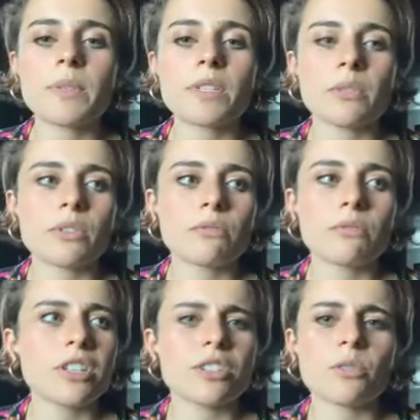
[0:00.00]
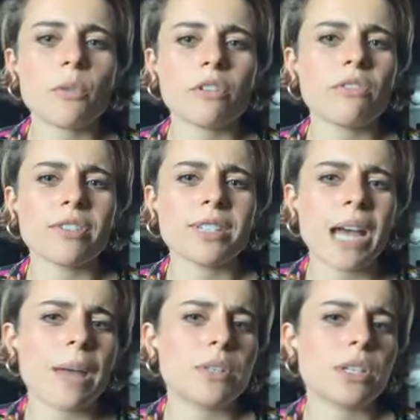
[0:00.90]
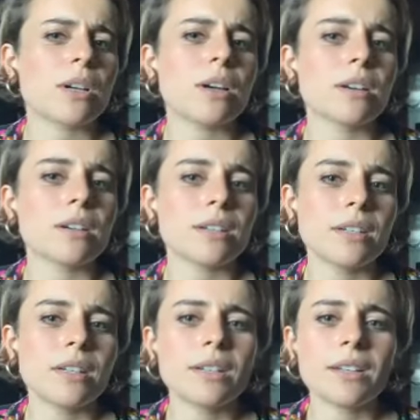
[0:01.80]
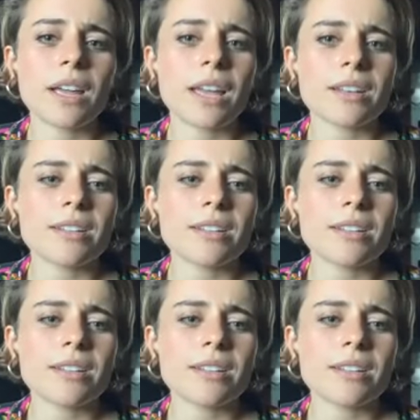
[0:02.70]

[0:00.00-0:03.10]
So it's really just wonderful time to cook. And